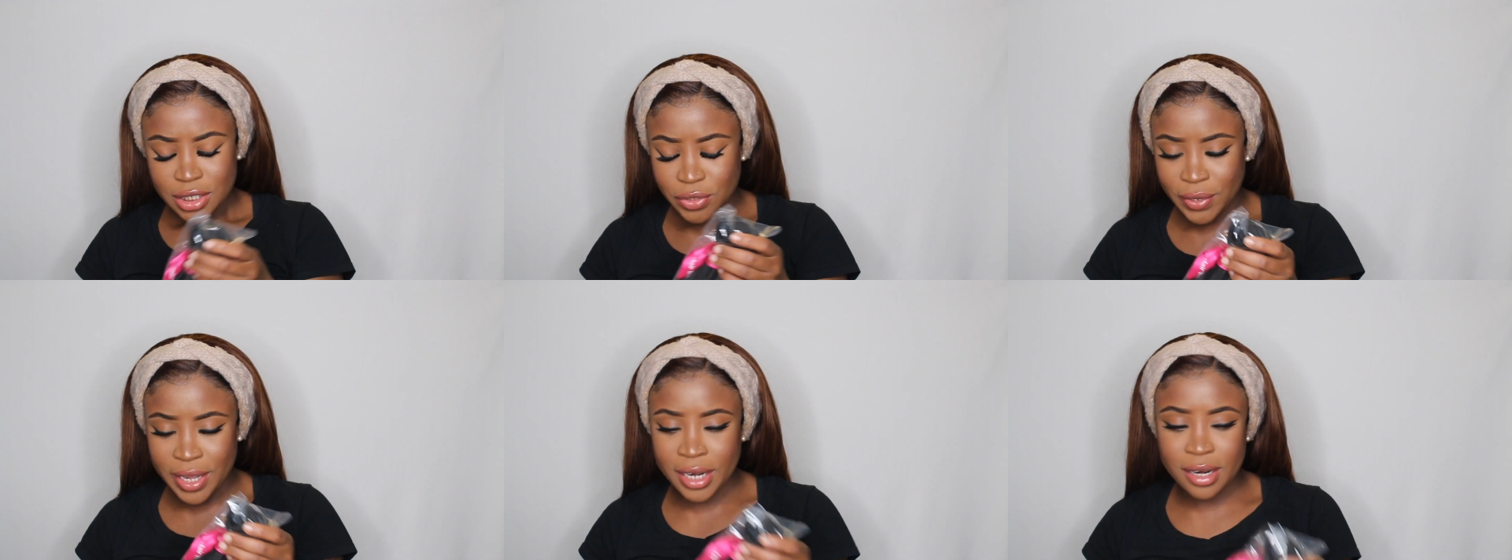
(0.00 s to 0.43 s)

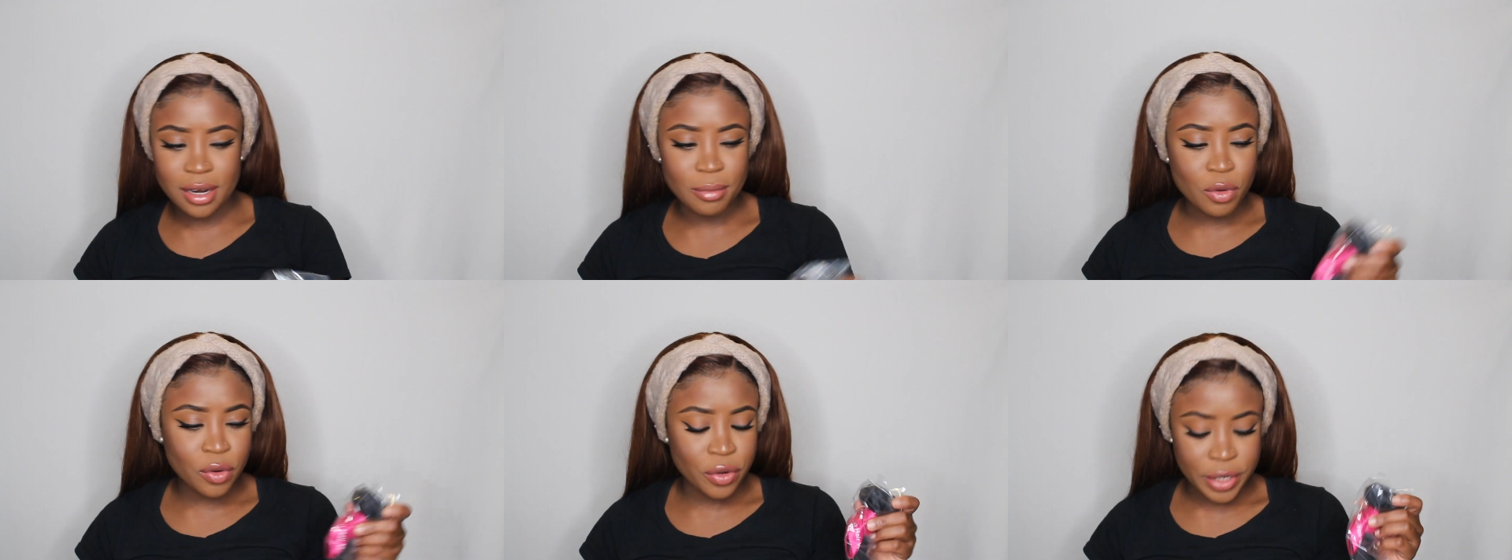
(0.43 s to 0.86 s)
So I ended
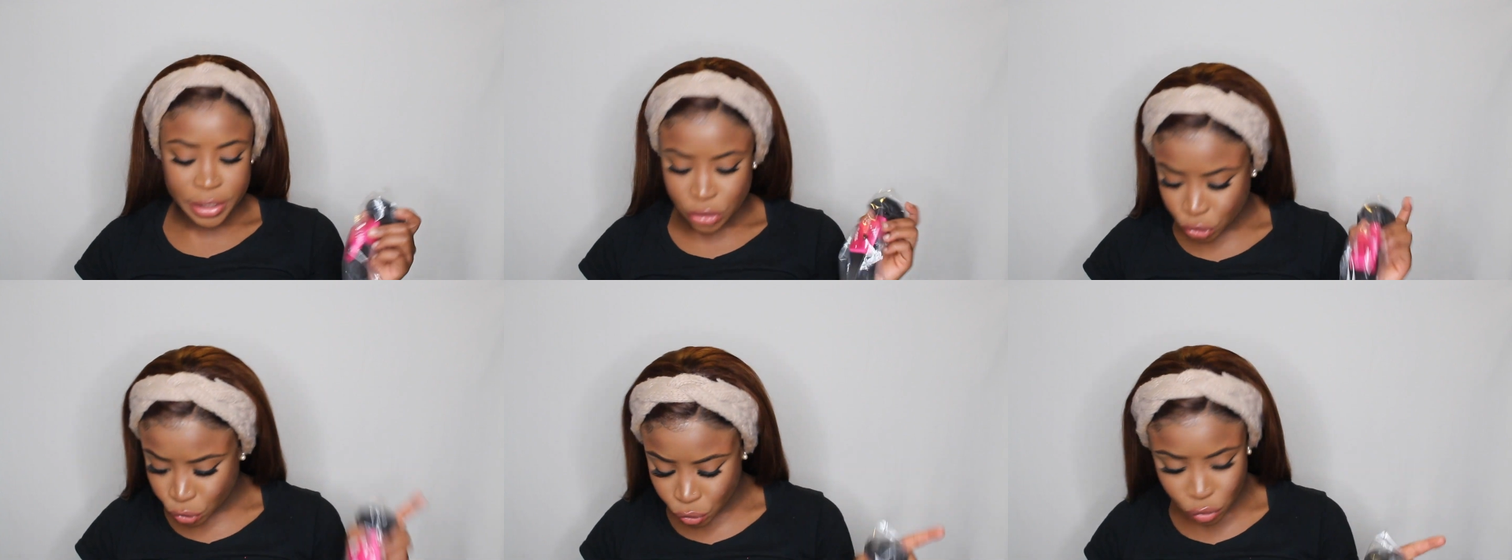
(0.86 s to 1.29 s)
up ordering
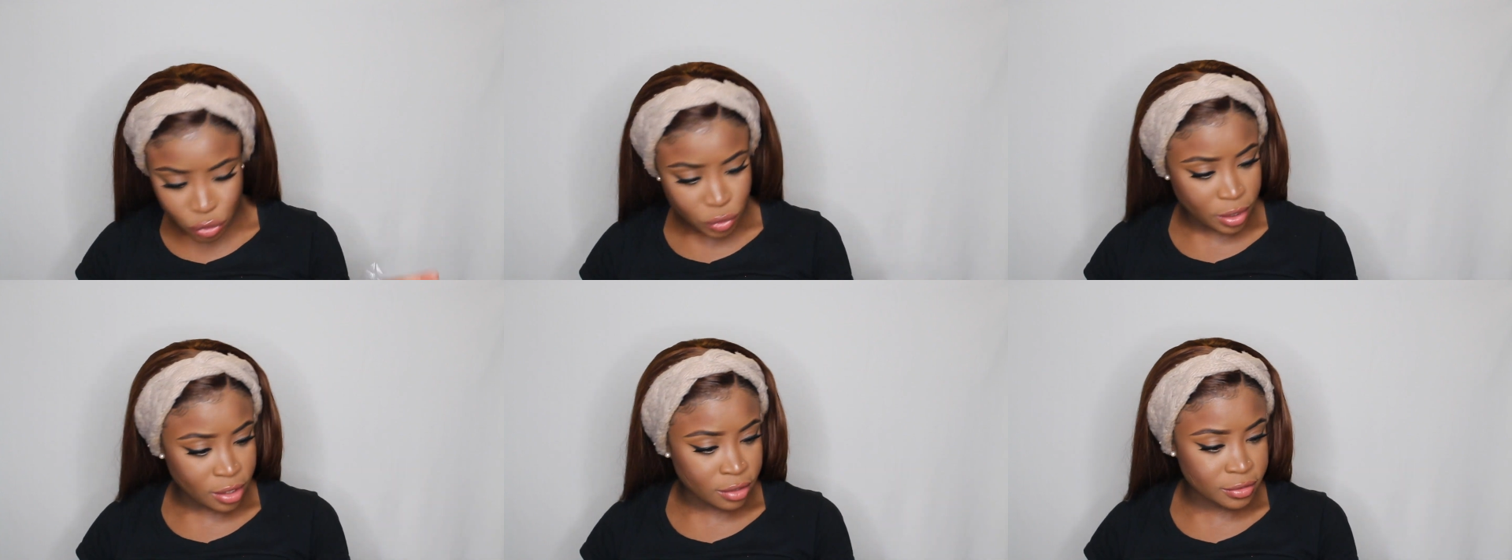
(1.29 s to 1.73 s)
2
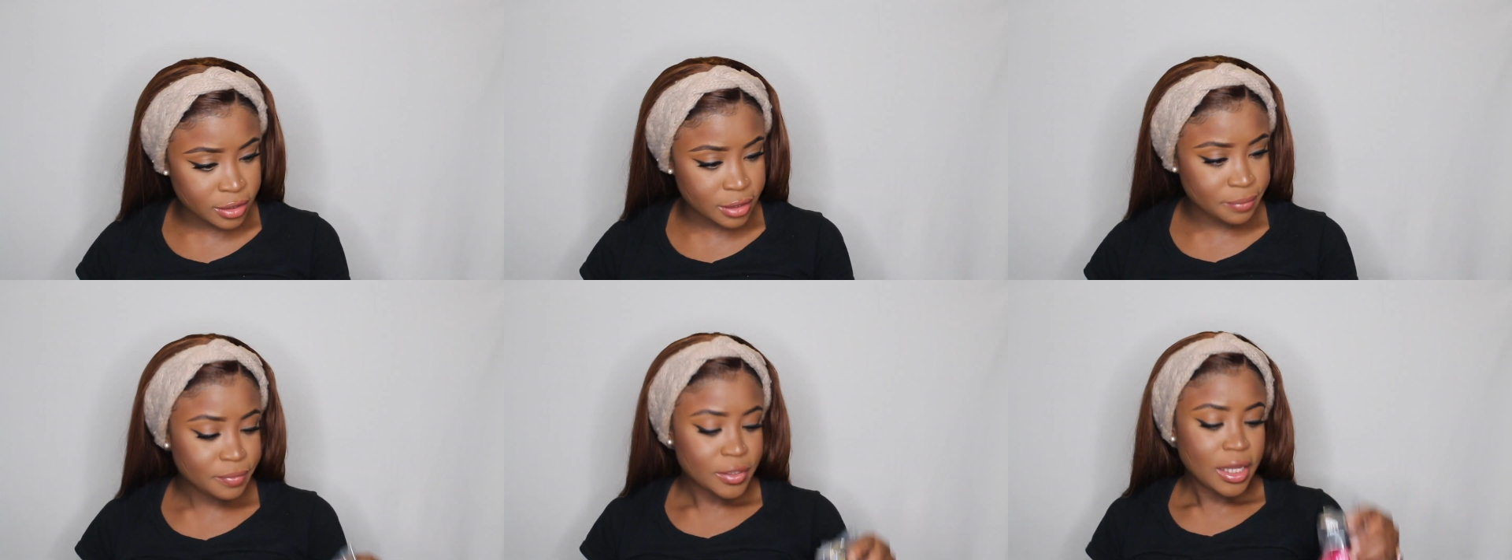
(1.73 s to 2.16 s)
12s
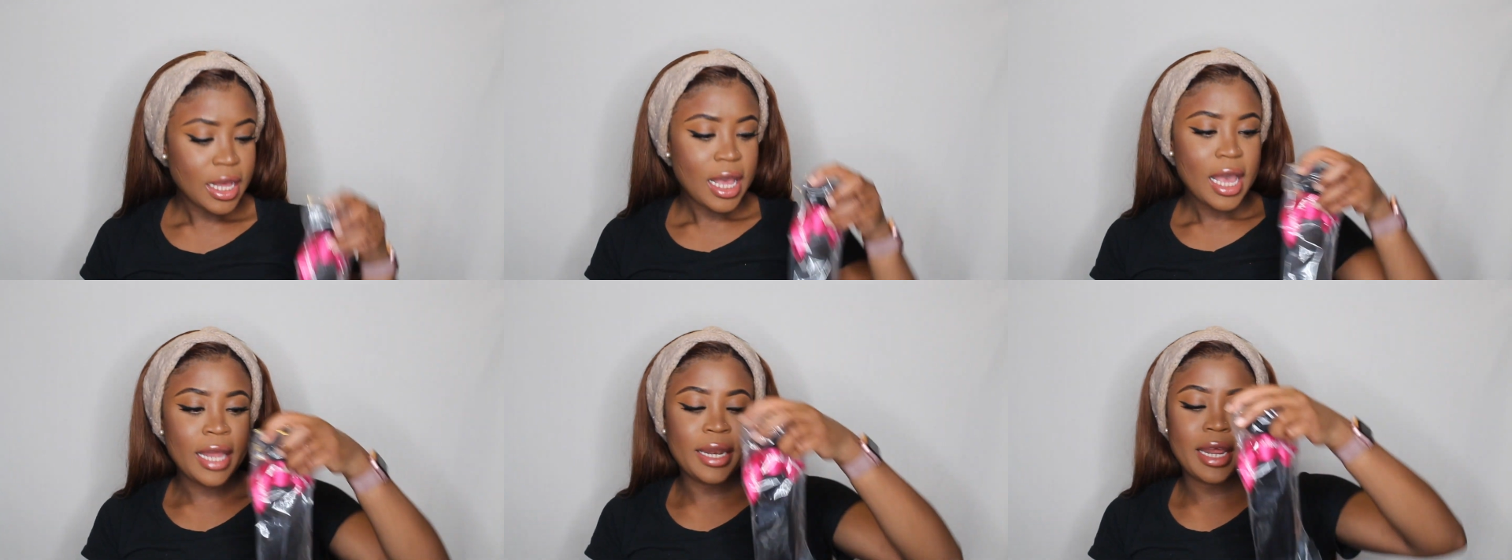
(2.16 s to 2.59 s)

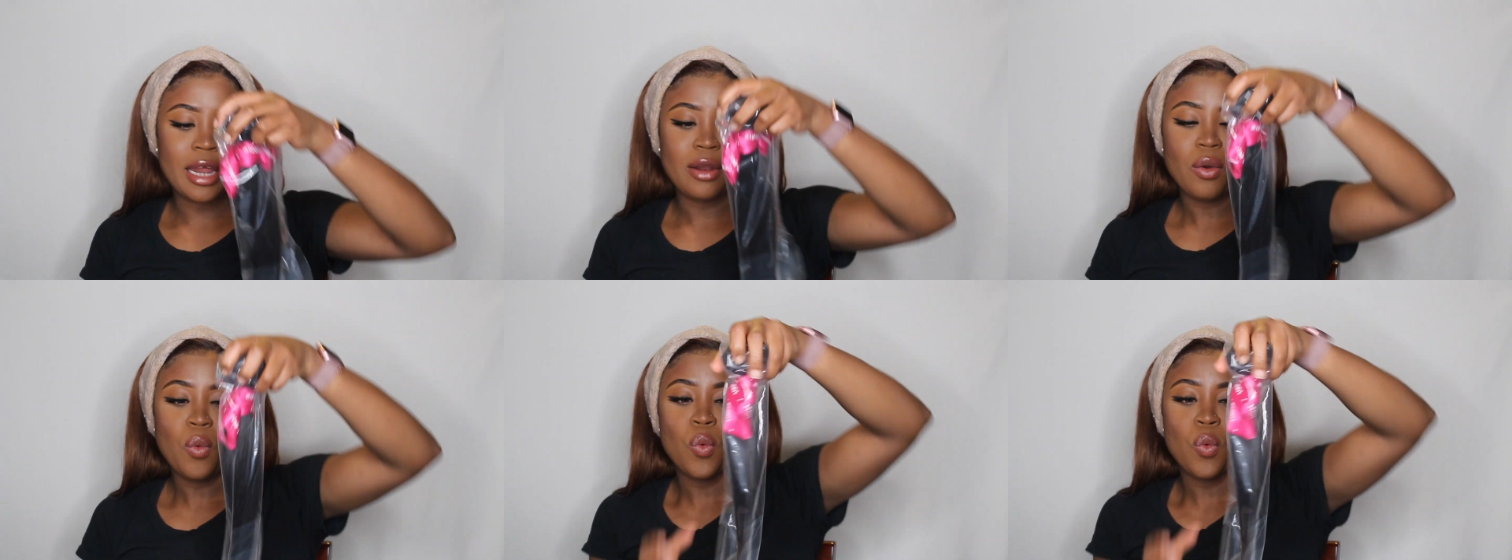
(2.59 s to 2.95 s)
and then